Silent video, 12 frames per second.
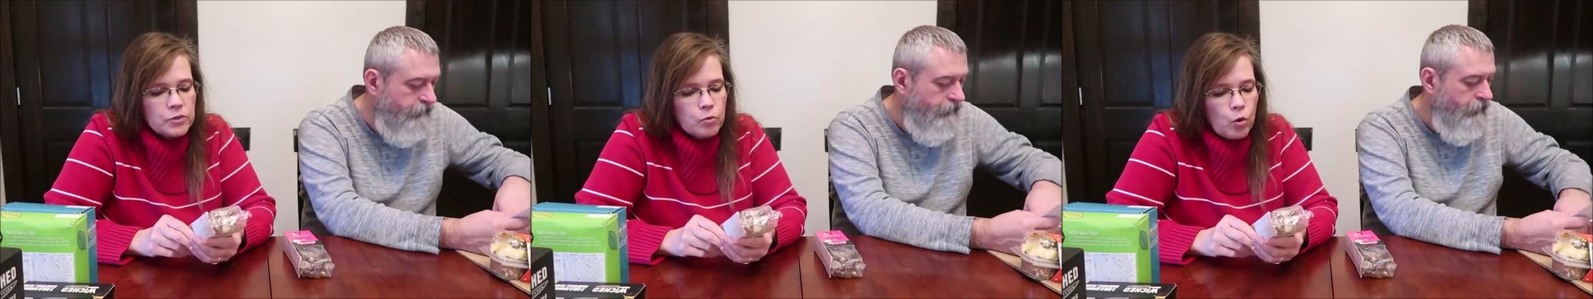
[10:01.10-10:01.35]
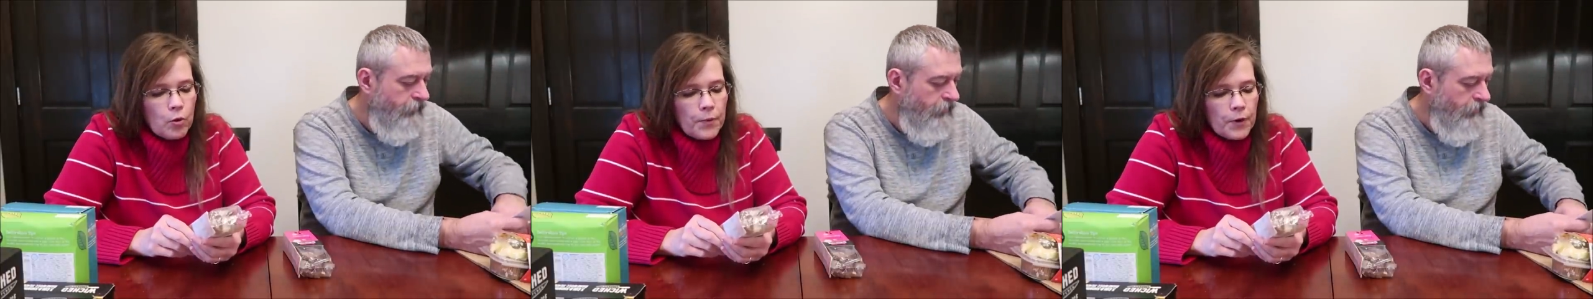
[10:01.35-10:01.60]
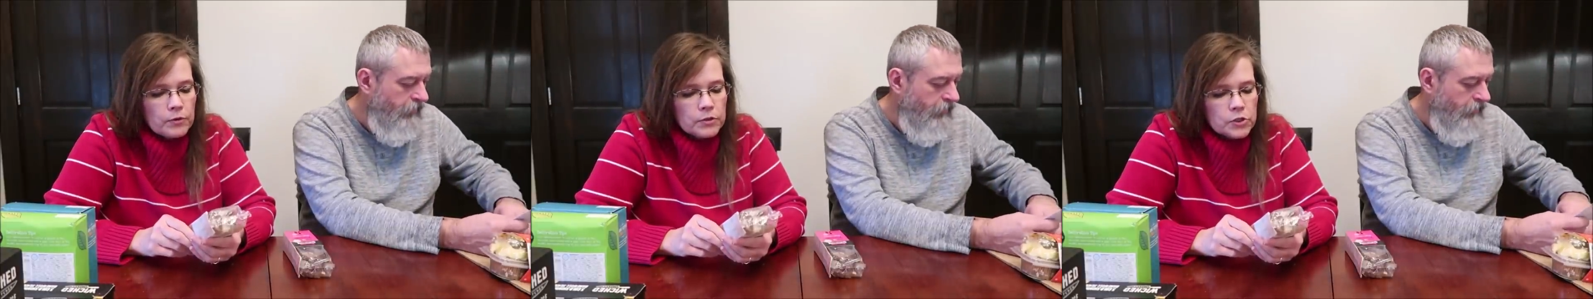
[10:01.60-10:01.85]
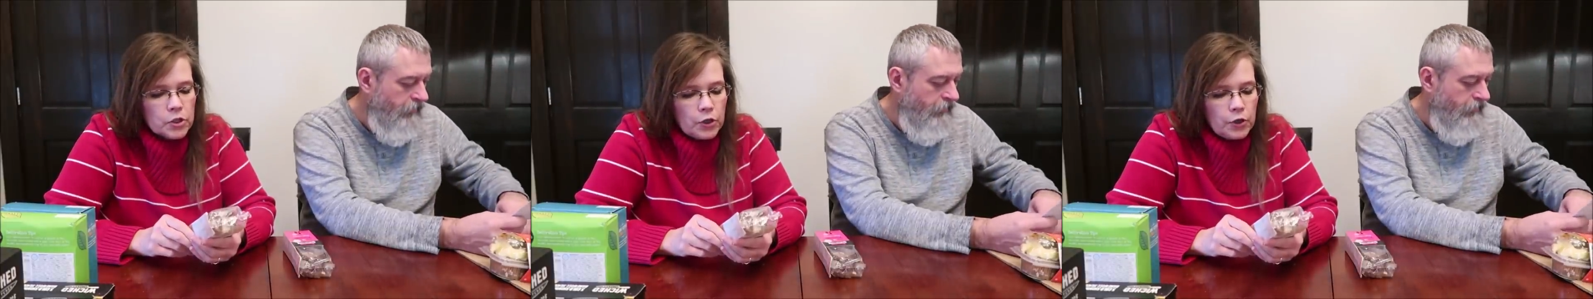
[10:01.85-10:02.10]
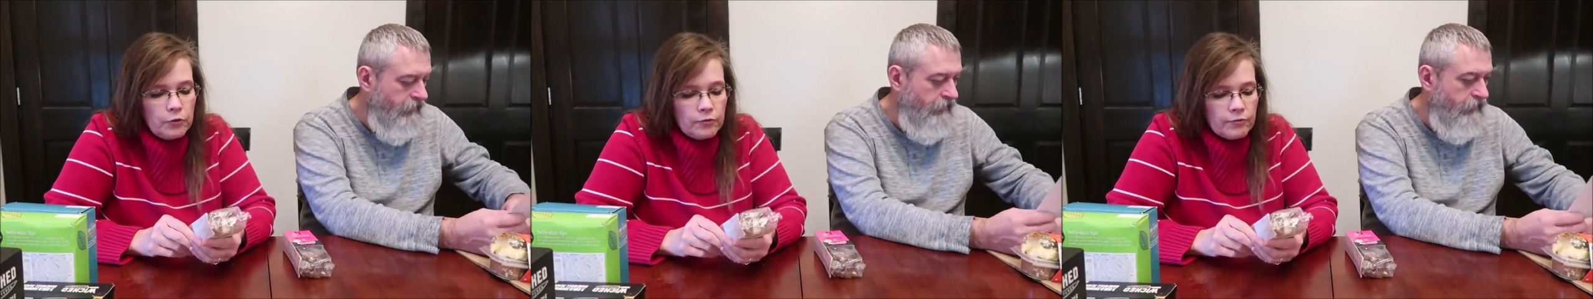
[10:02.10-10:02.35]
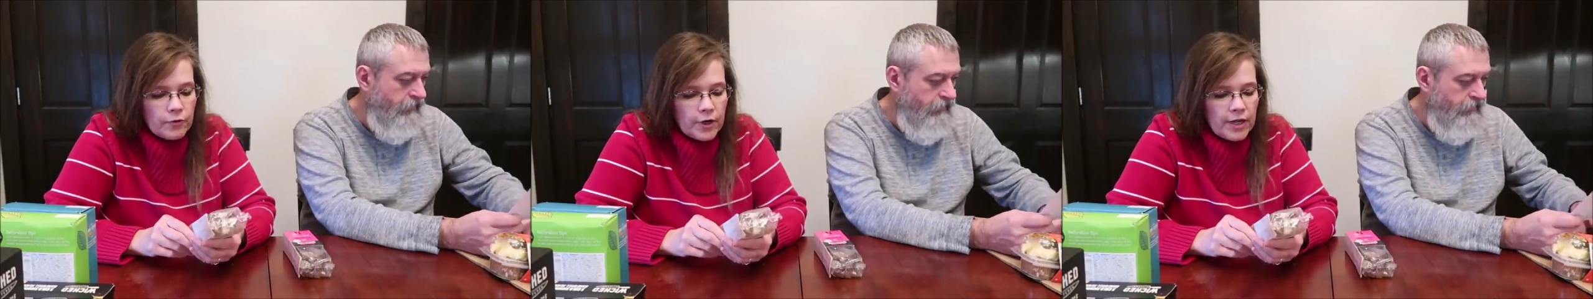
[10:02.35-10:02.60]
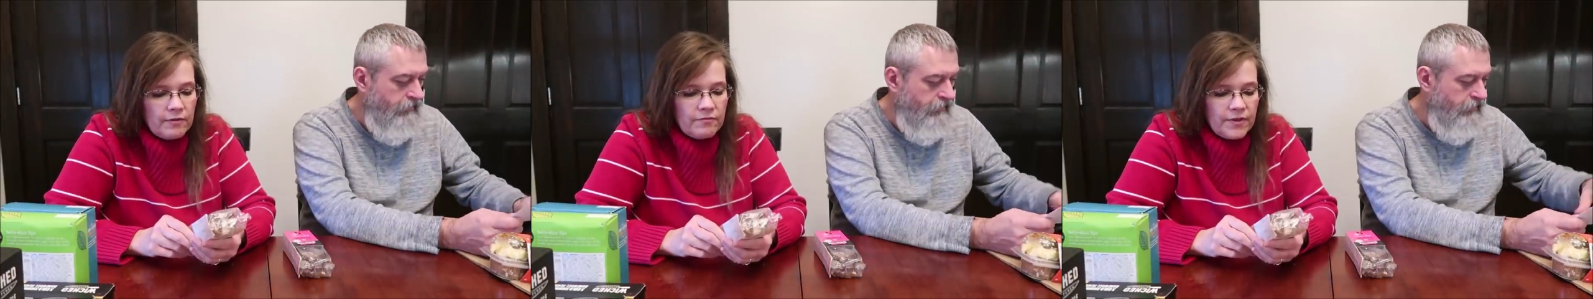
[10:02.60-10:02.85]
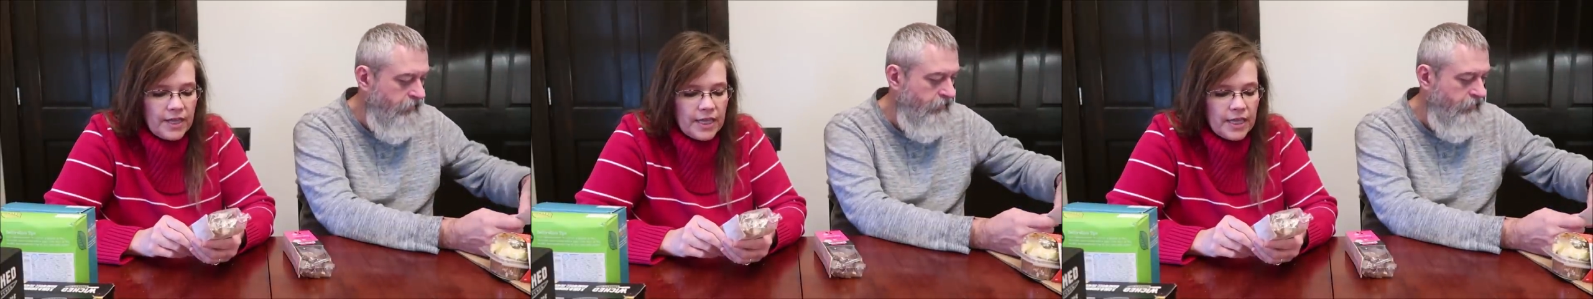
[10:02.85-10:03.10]
Speaker 1: is Warburton's gluten-free
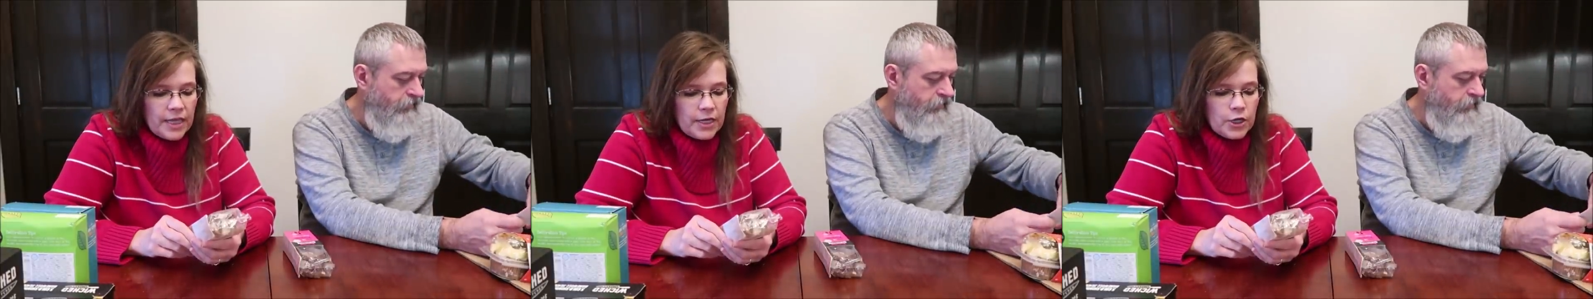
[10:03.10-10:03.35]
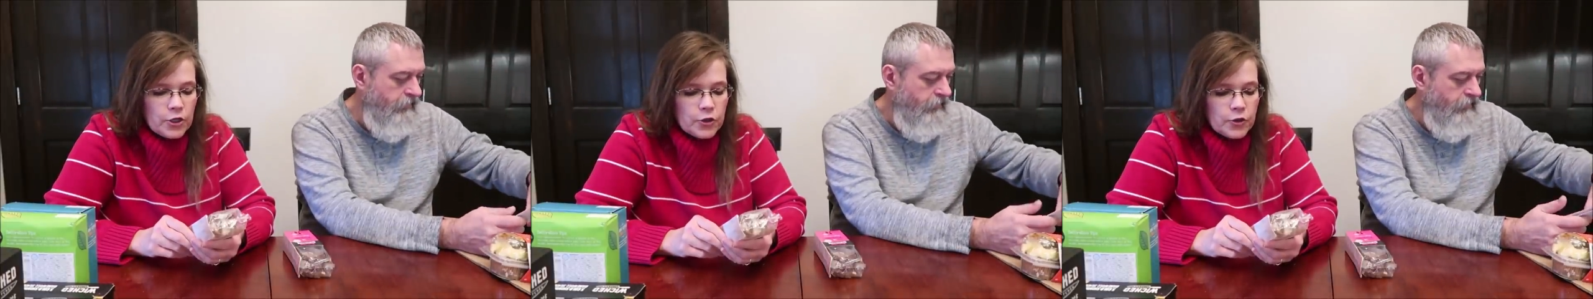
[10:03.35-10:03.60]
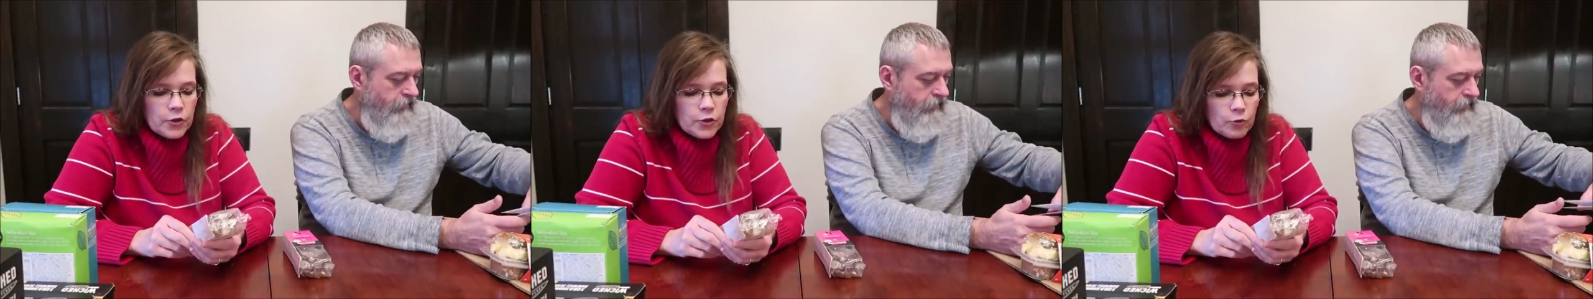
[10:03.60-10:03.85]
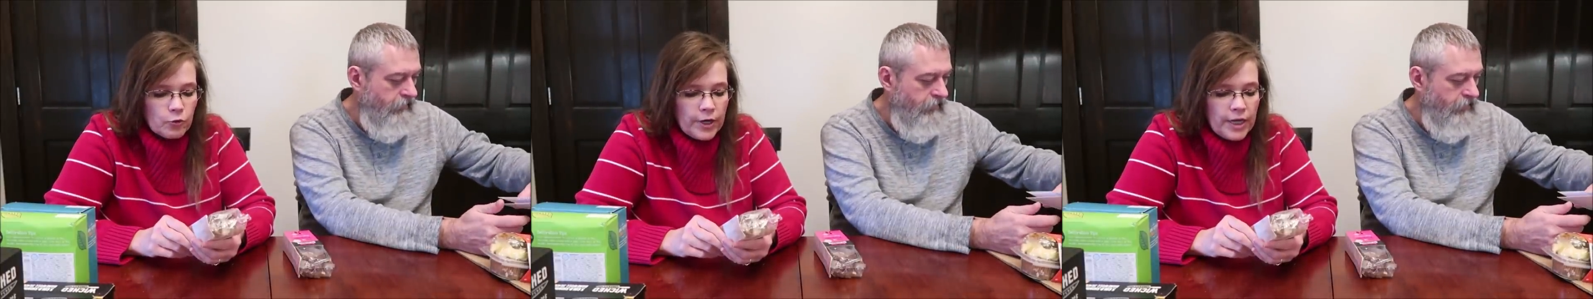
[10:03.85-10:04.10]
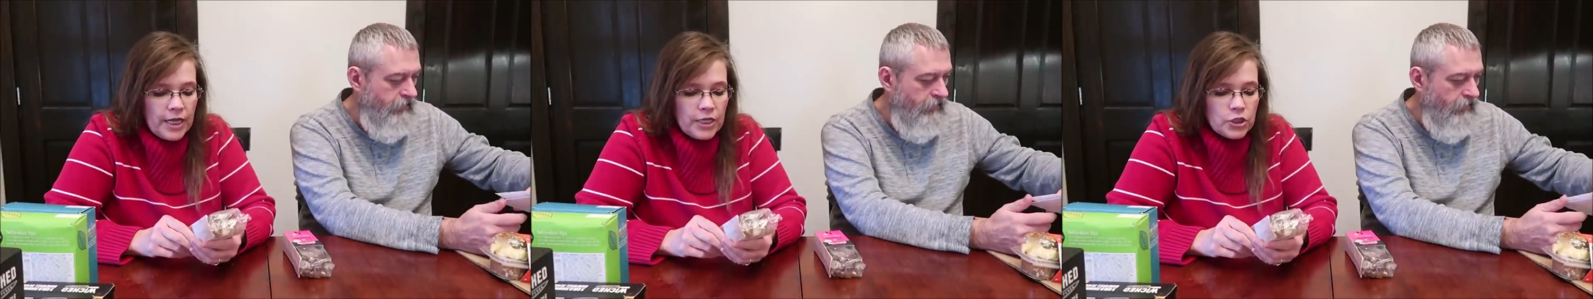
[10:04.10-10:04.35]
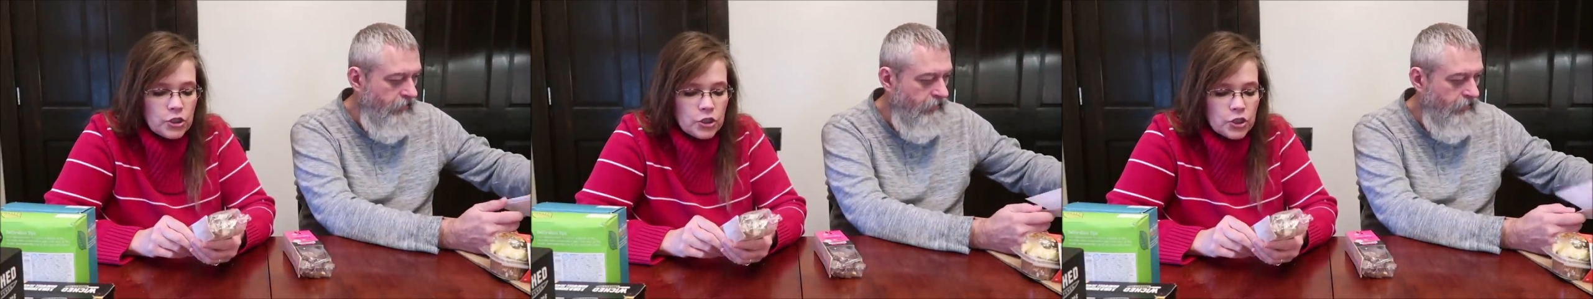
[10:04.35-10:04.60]
vegan 3